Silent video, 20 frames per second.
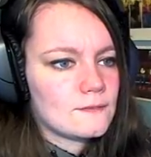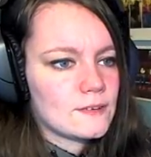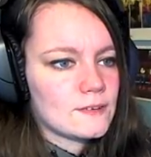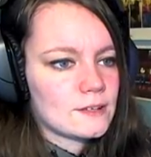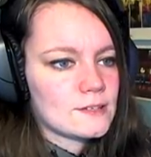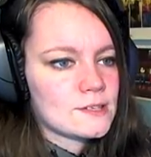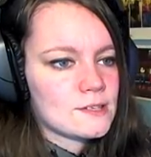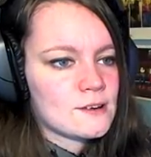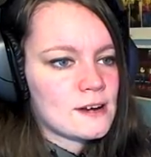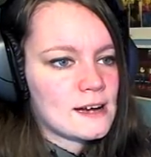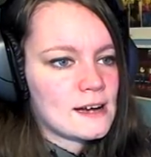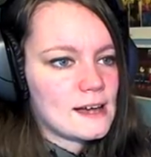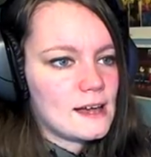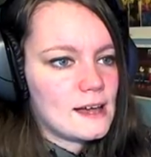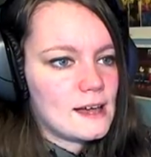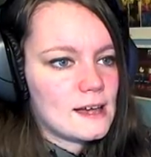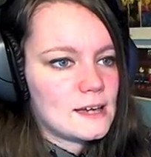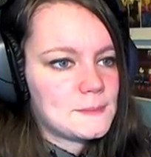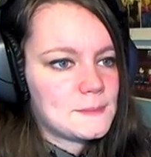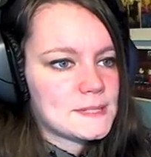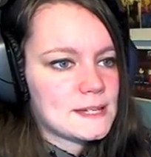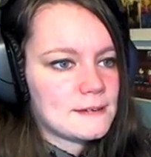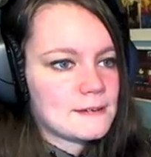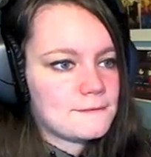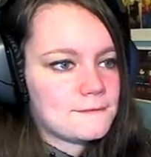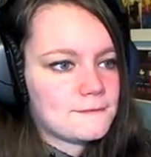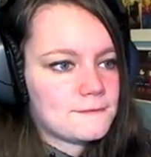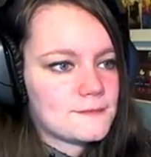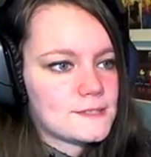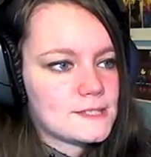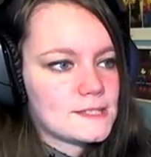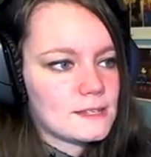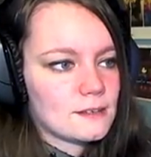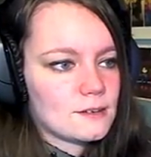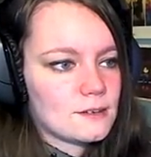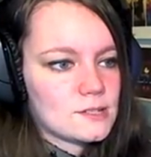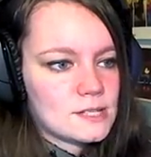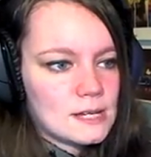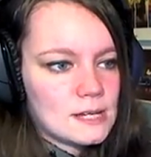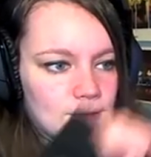Field scribe stuff.
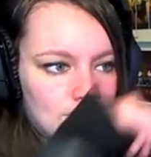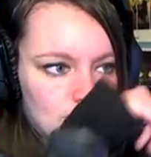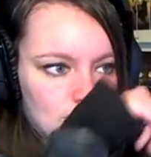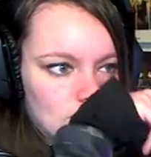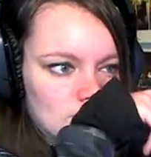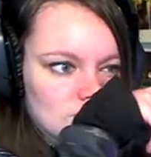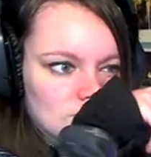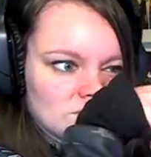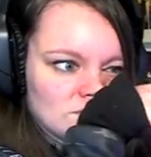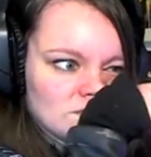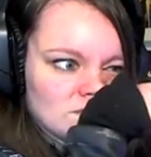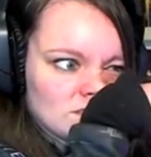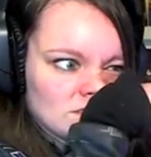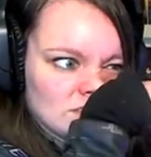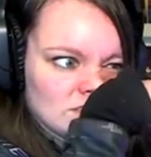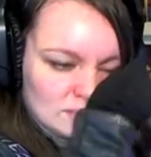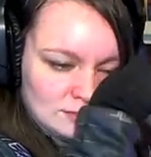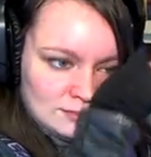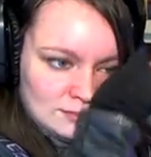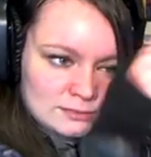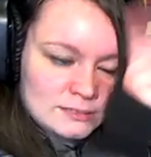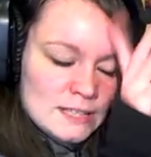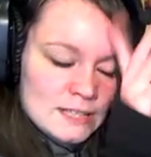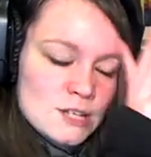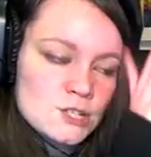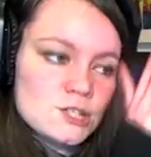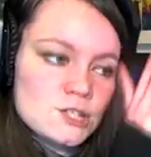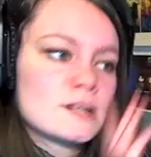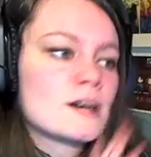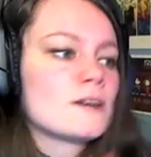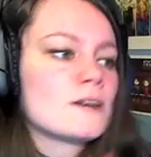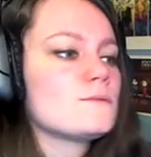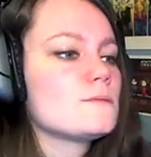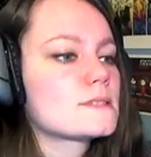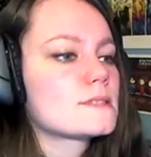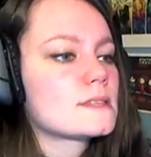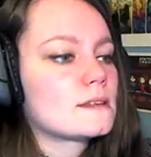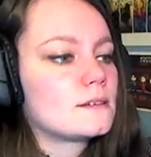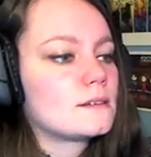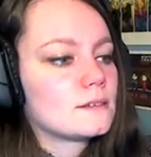Steal your stuff. Itchy
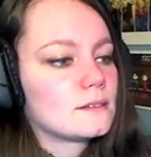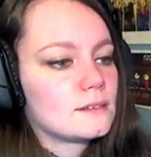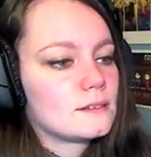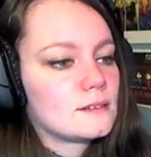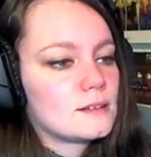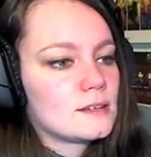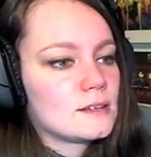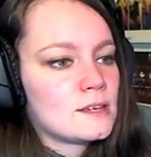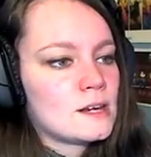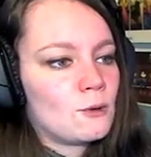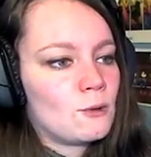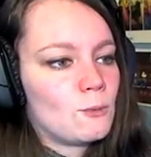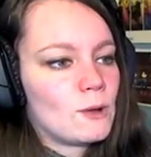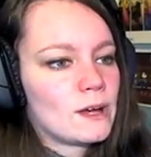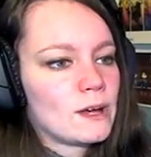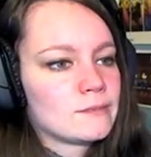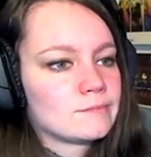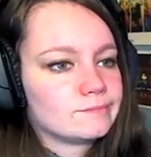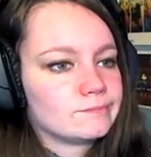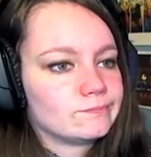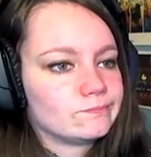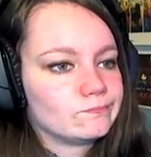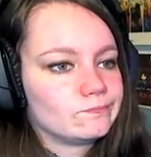nose. You know what?